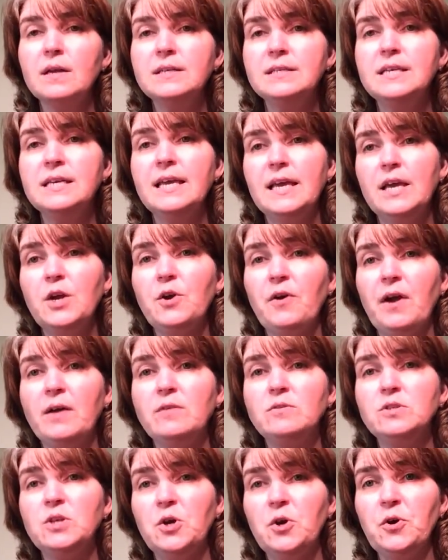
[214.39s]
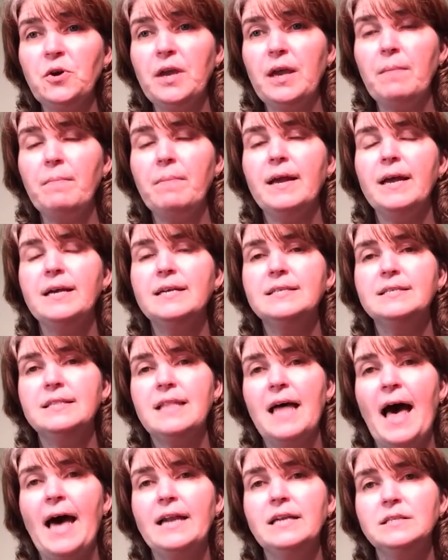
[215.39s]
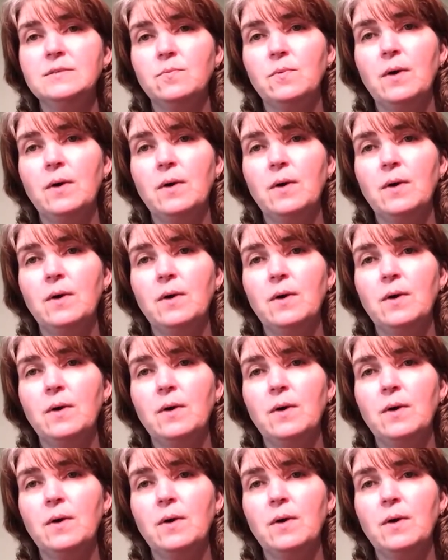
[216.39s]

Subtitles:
to get ground turkey because that is